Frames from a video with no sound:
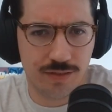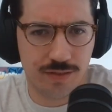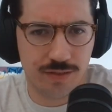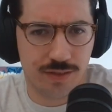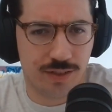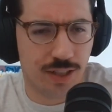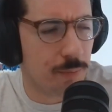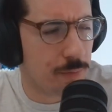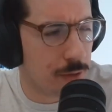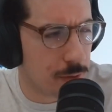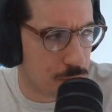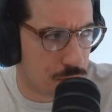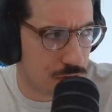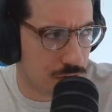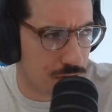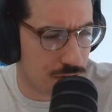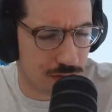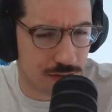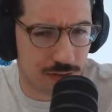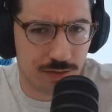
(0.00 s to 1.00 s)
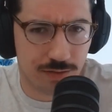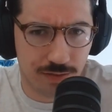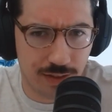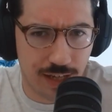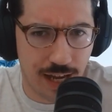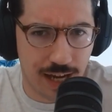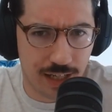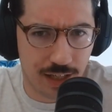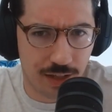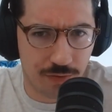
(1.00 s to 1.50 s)
Some people look
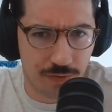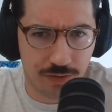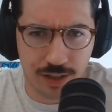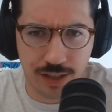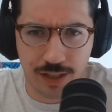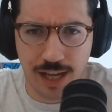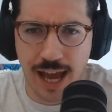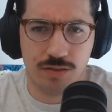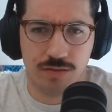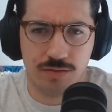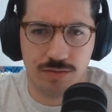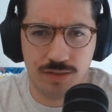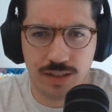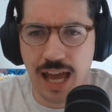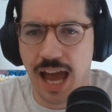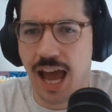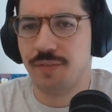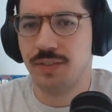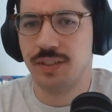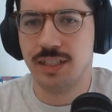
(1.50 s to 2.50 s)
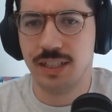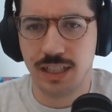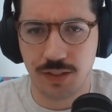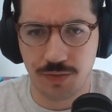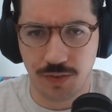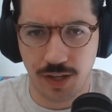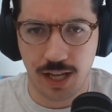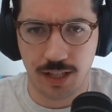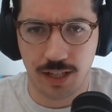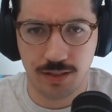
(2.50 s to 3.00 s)
negatively at having to give
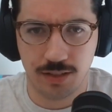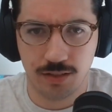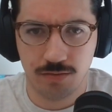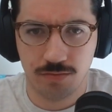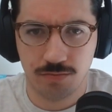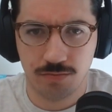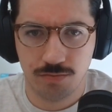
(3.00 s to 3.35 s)
ads.